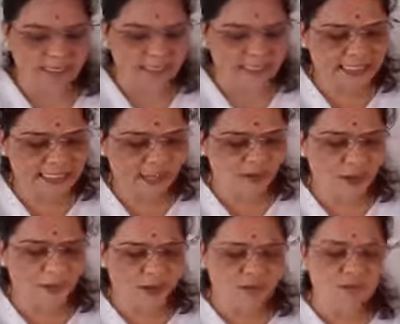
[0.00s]
this
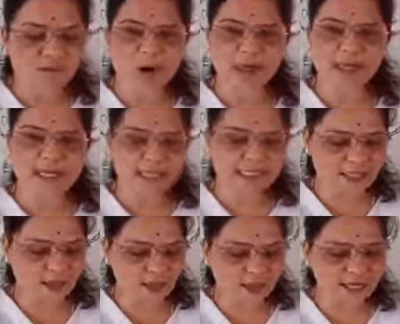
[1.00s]
developing follicle
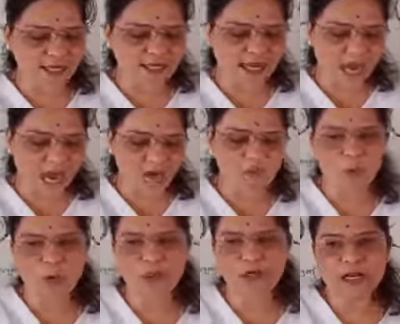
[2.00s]
stimulating
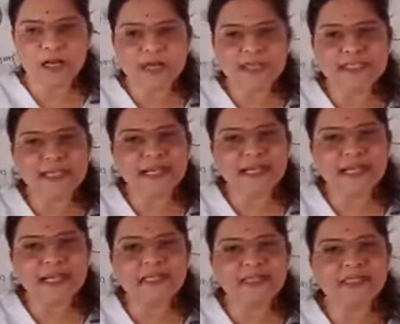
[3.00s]
hormone
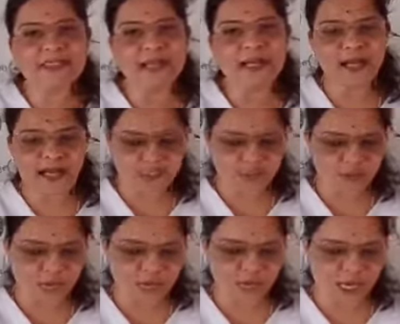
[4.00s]
secretes the
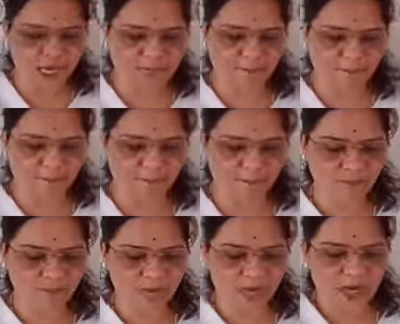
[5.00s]
estrogen.
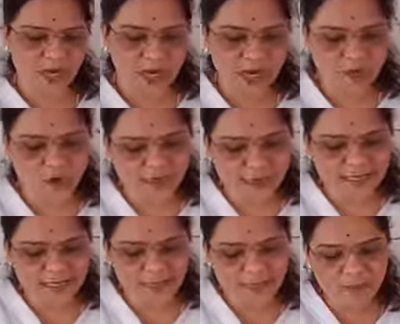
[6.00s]

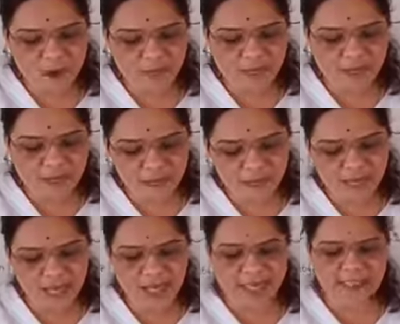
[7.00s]
Endometrium of a
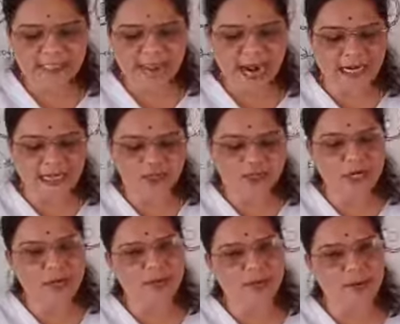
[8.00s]
uterus starts to
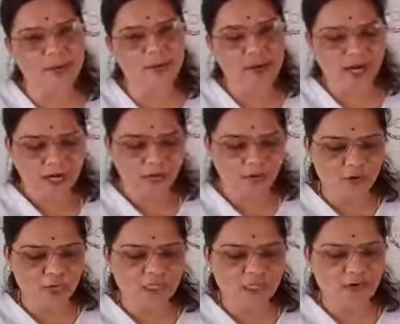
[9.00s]
develop
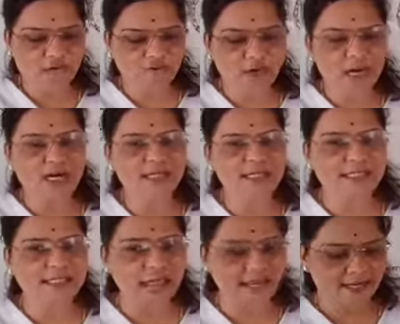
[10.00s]
during the first
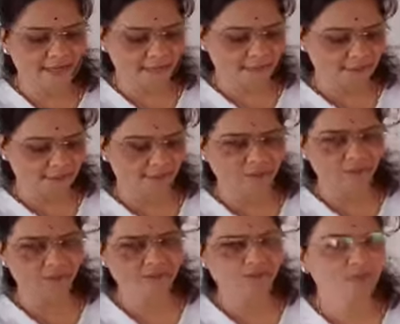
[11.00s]
cycle.
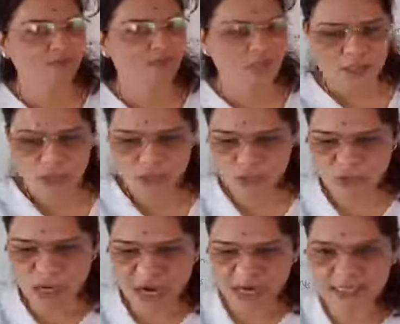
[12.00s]

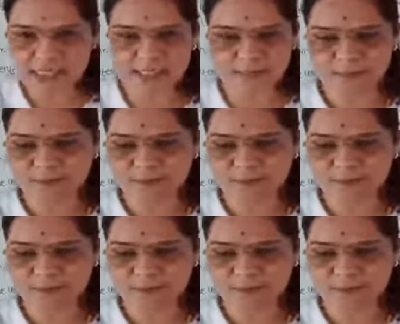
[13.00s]
Students,